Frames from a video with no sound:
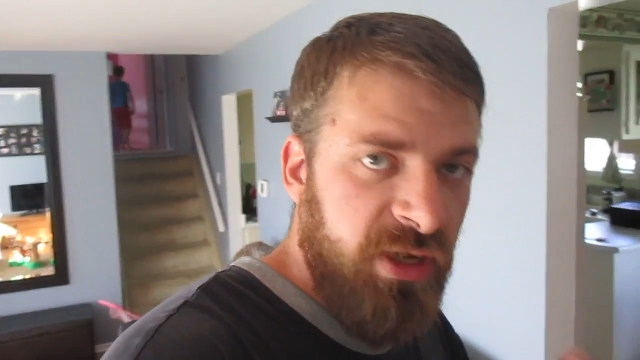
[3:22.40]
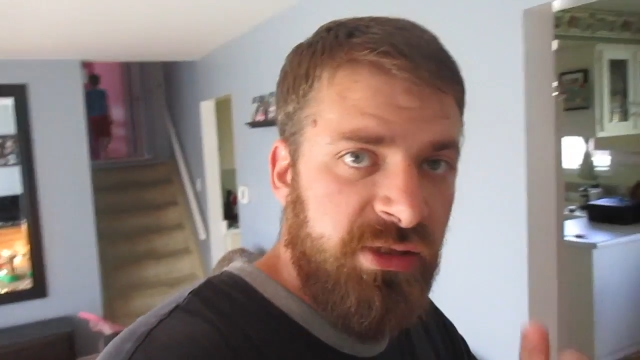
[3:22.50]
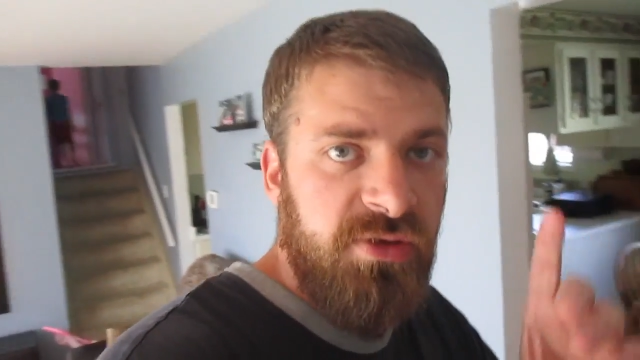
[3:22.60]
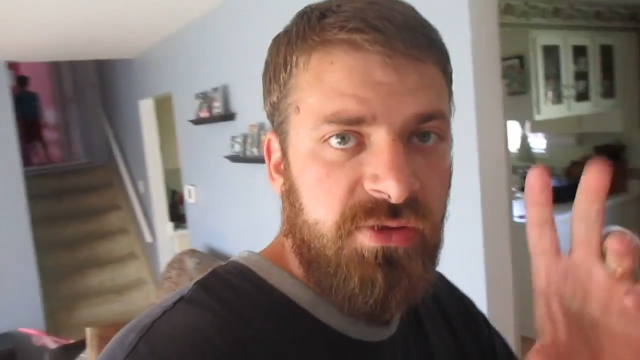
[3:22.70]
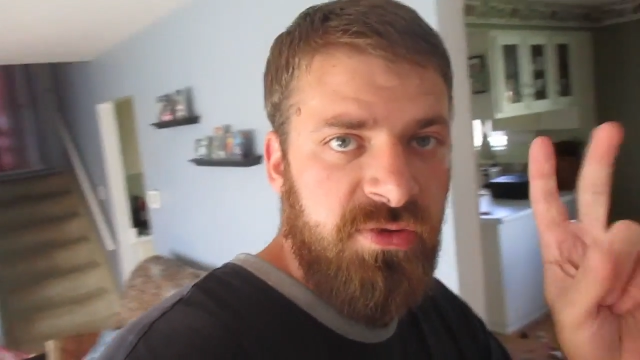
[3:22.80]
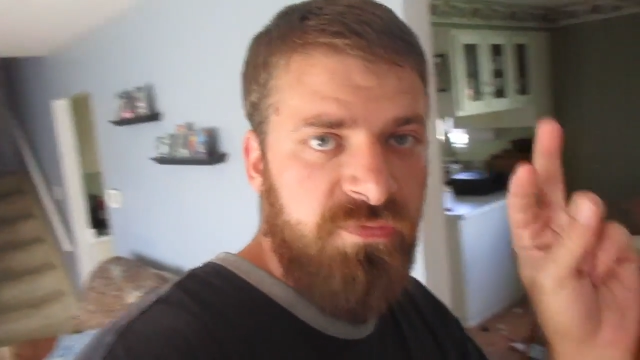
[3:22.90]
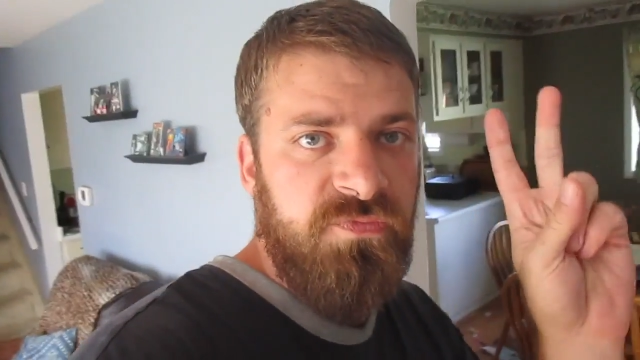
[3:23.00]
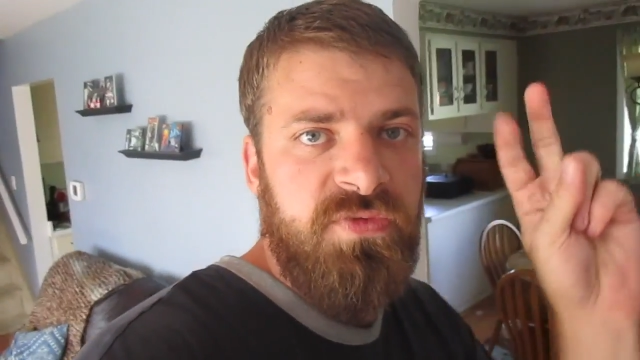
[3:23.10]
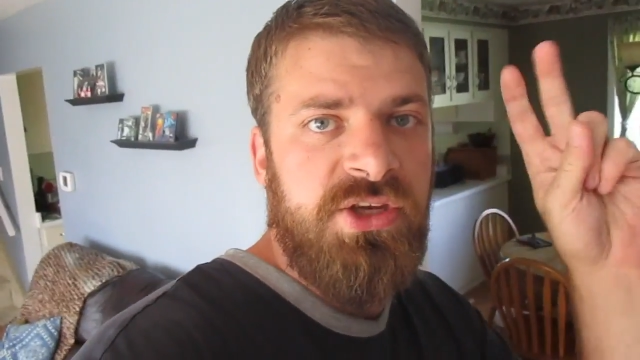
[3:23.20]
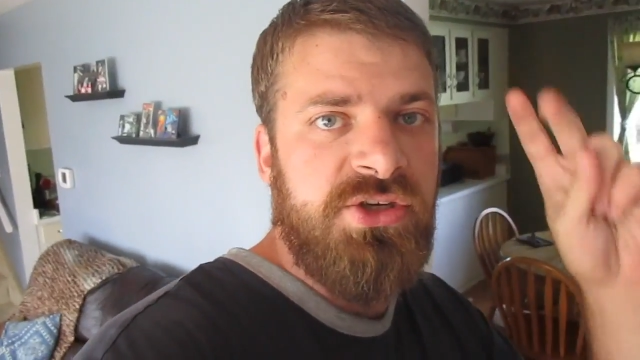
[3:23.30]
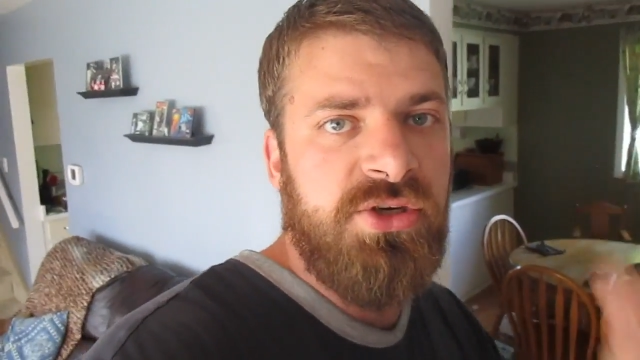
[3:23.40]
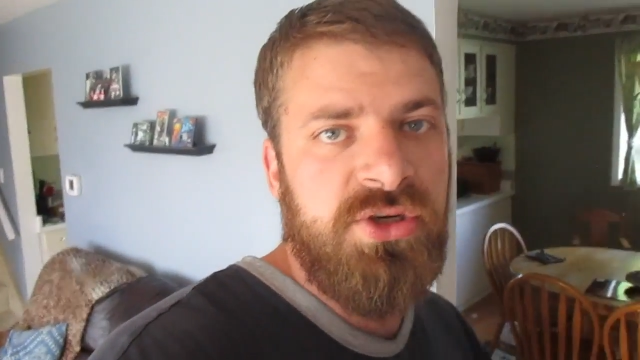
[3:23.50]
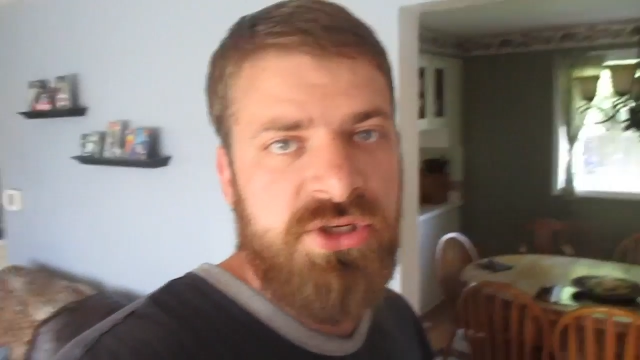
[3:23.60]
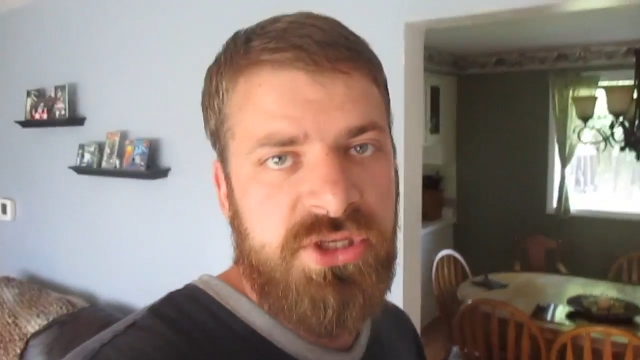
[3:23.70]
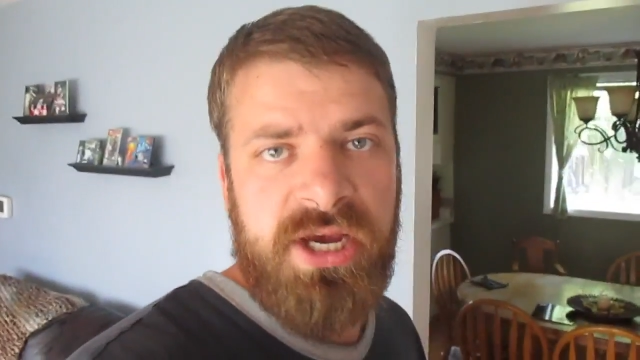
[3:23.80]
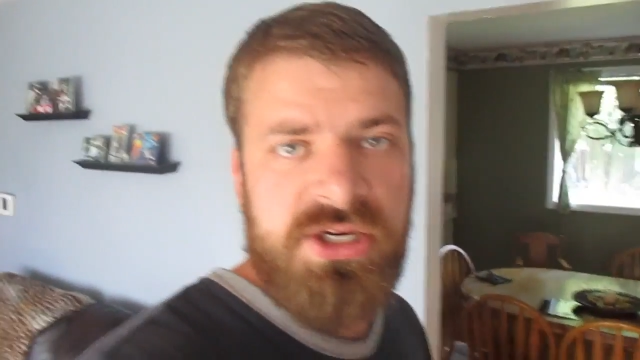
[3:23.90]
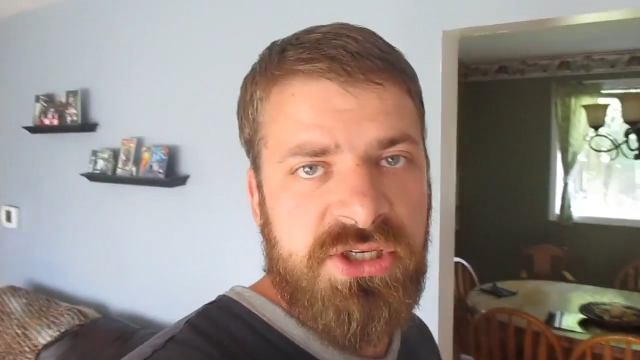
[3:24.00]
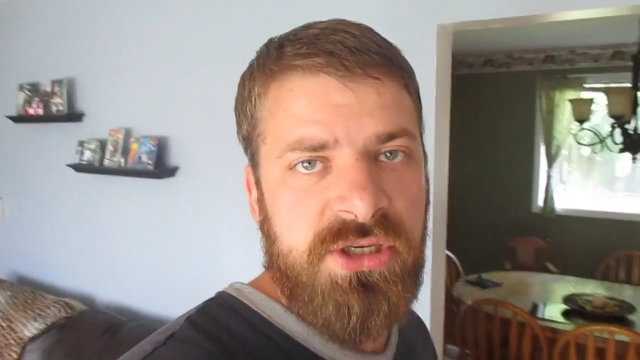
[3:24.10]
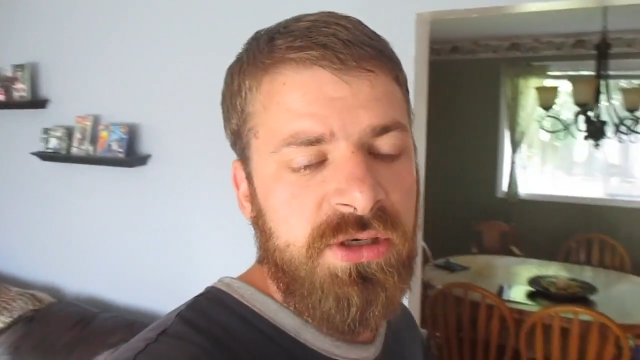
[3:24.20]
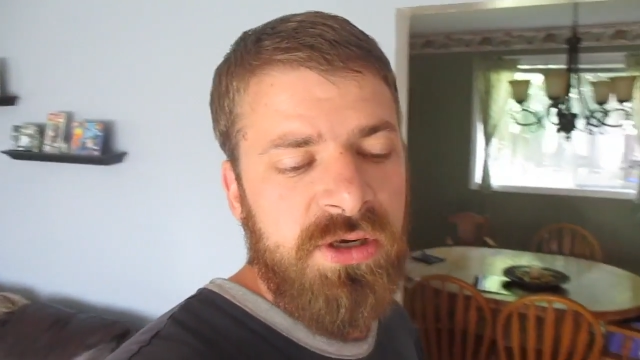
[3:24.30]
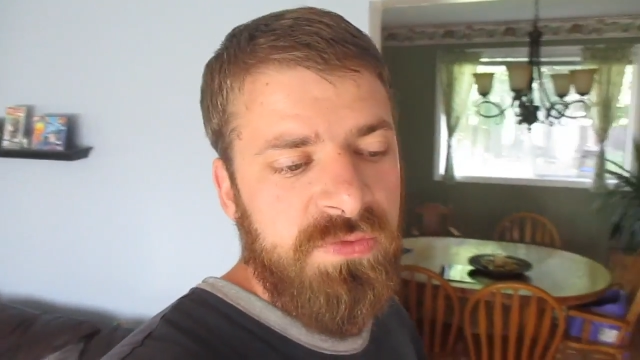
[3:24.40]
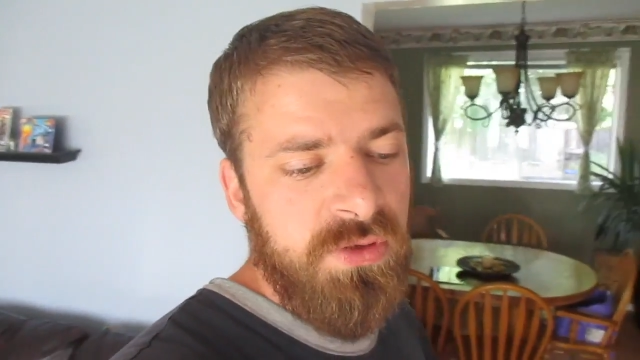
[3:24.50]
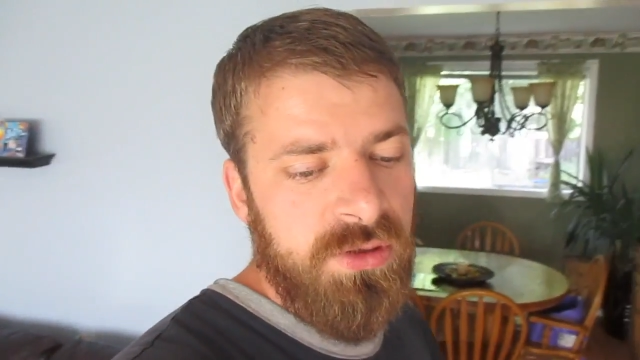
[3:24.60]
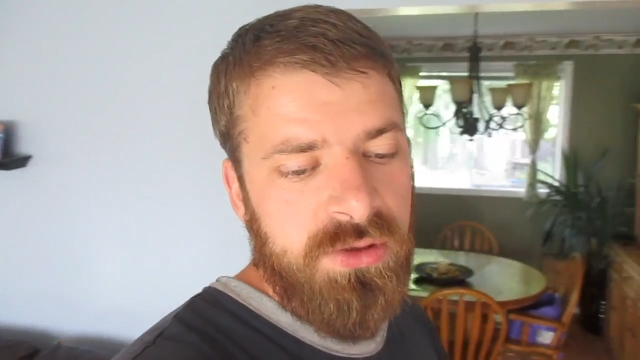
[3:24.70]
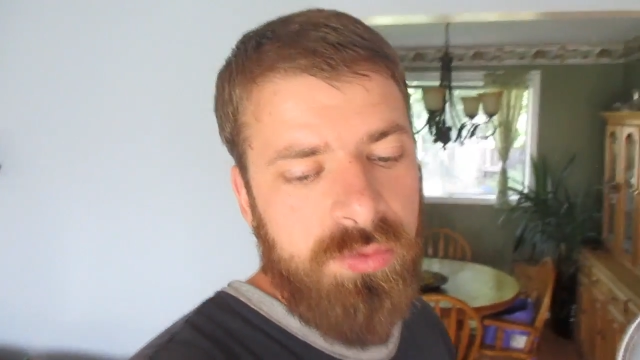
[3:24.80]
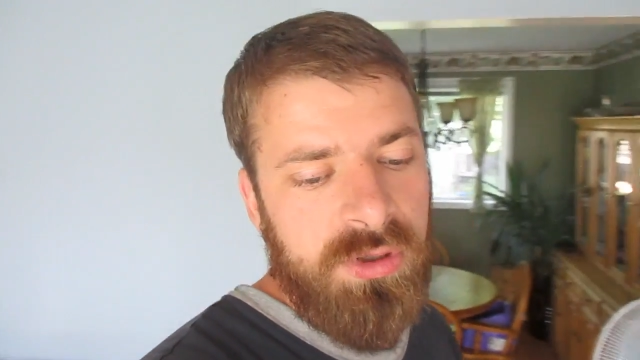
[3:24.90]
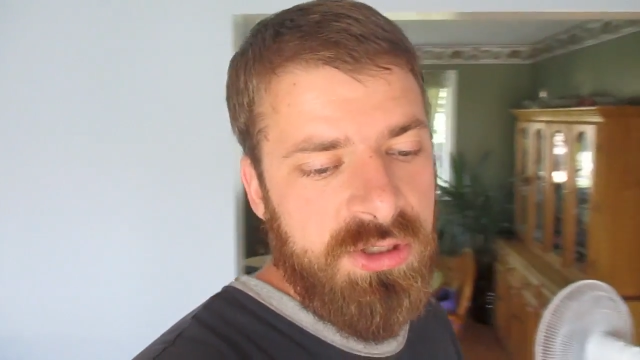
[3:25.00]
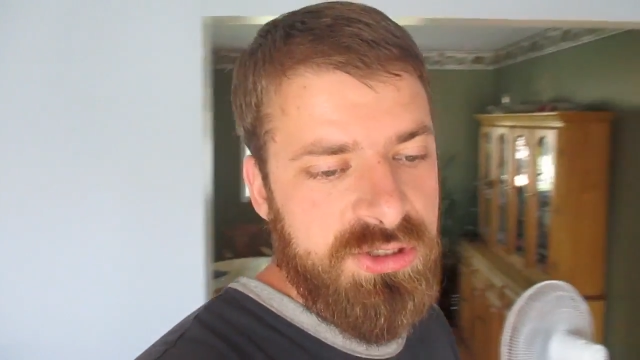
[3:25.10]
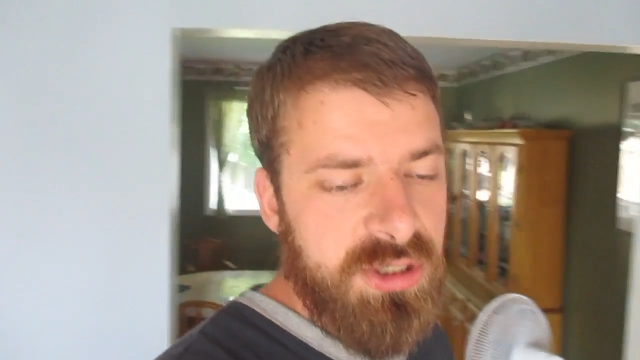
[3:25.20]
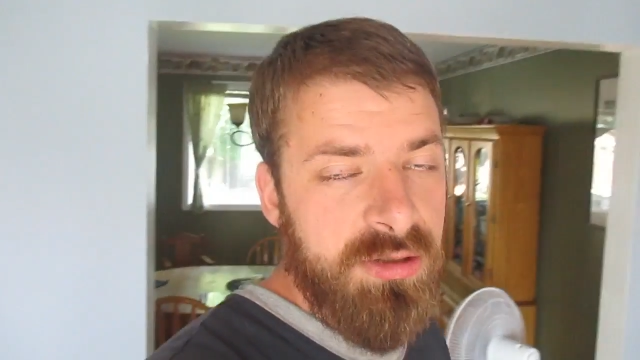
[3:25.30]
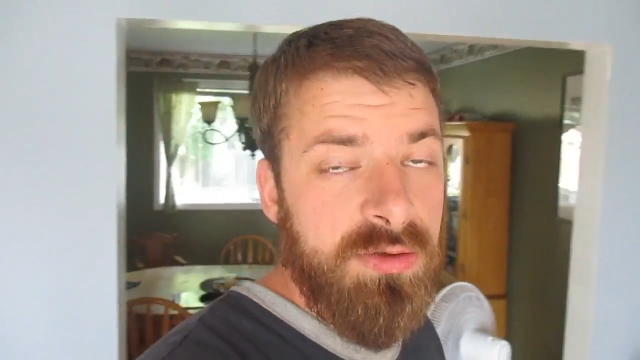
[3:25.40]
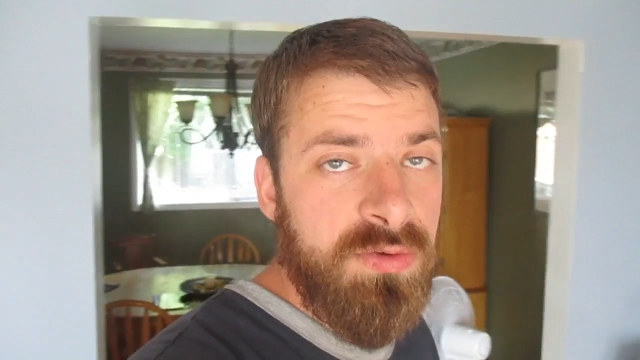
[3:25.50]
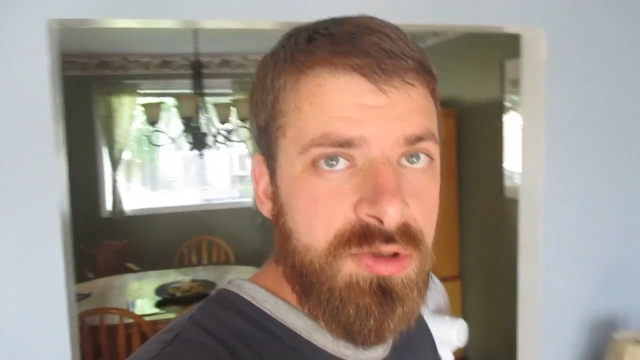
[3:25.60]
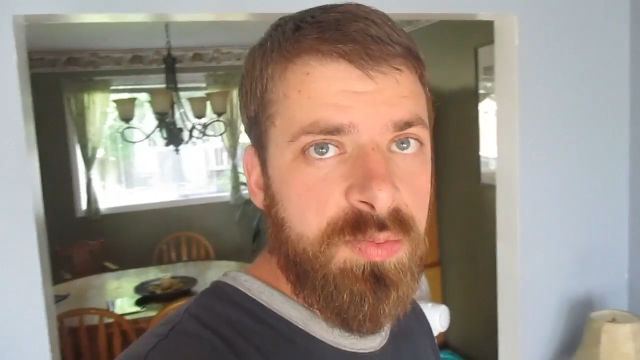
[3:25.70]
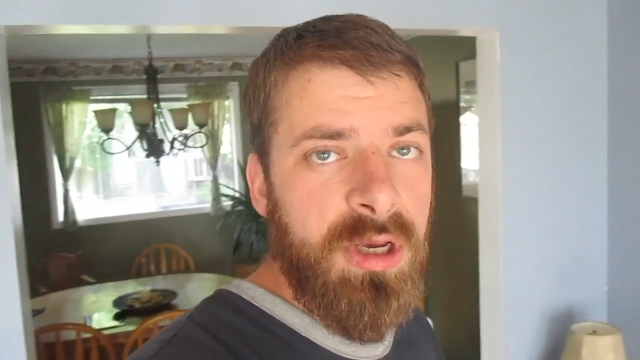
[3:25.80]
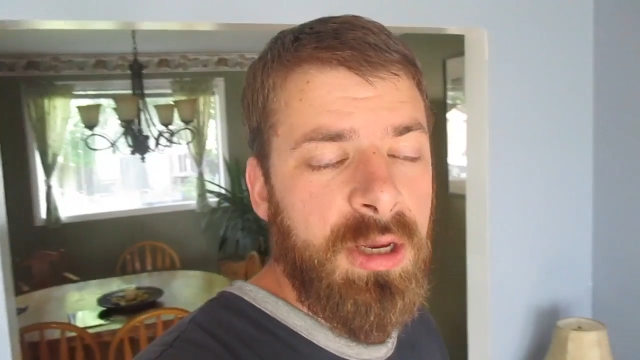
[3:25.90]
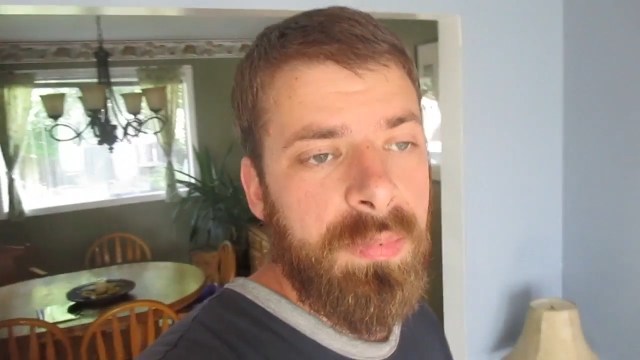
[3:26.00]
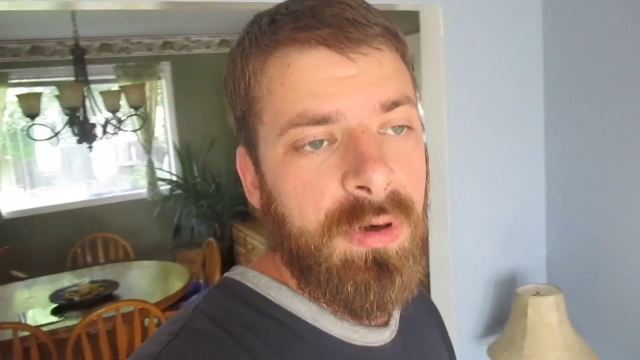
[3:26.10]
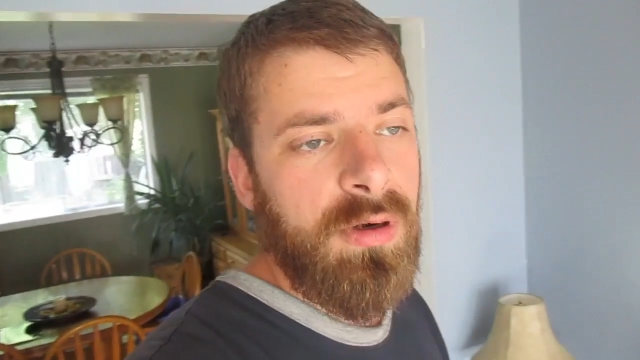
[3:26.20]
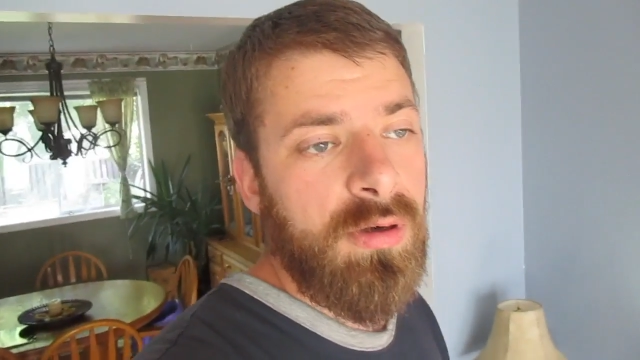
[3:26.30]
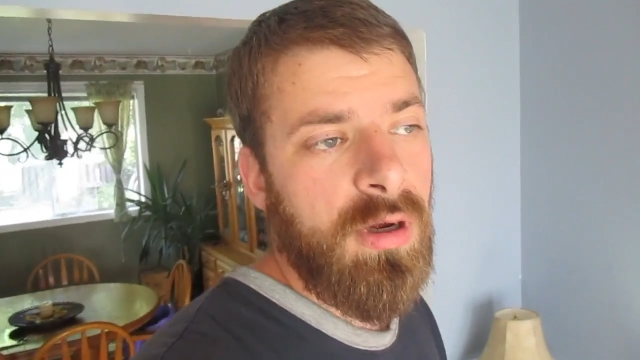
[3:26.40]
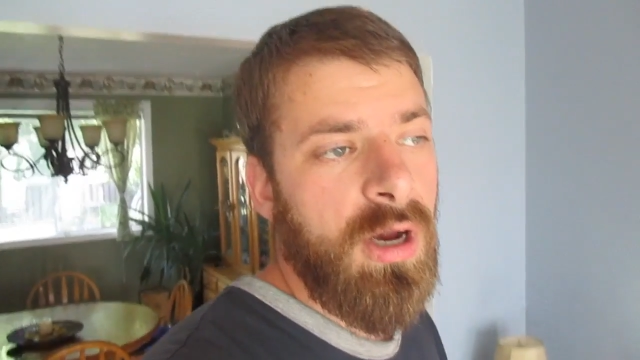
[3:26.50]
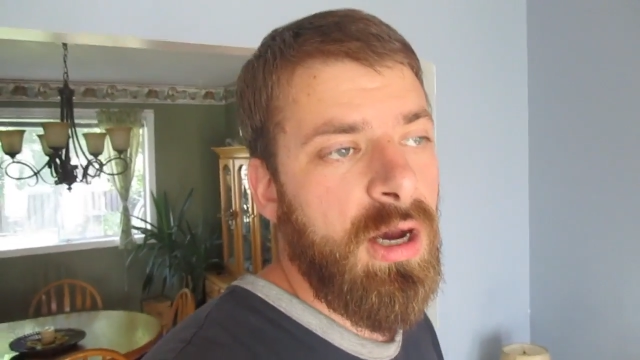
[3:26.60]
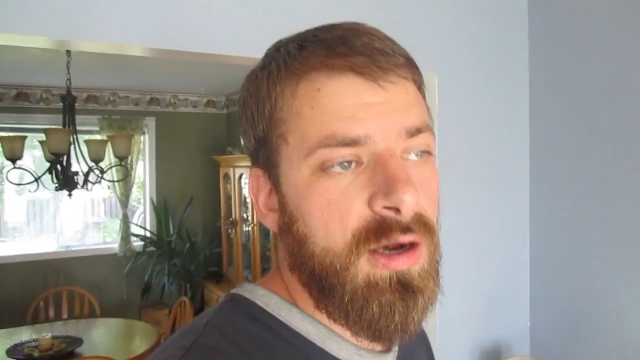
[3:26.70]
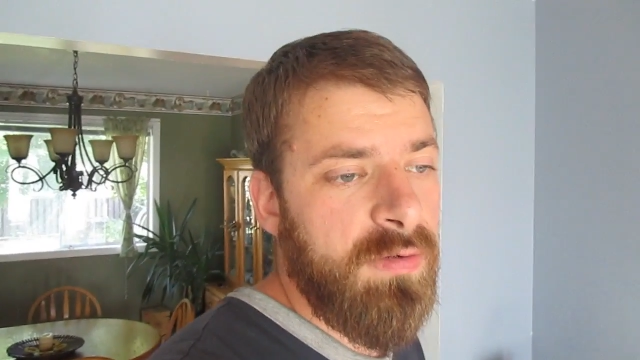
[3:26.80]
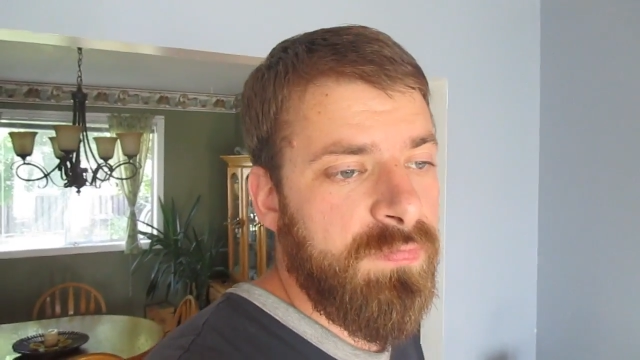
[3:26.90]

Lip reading: got the feature section of the real estate newspaper